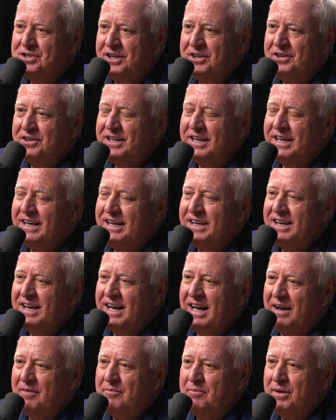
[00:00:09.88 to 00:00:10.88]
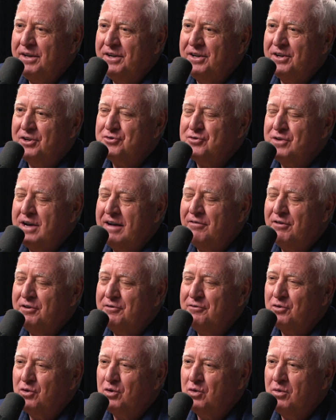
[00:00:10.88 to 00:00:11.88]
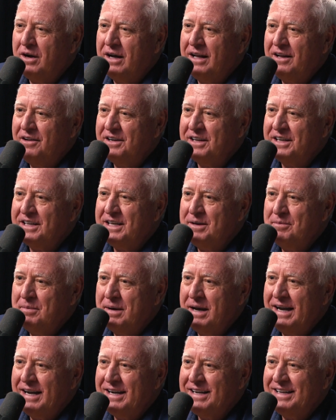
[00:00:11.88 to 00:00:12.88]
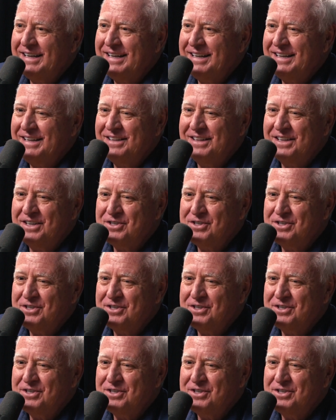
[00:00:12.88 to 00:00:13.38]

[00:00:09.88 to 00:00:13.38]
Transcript: see you today. I've been uh, traveling for a while, and I came back and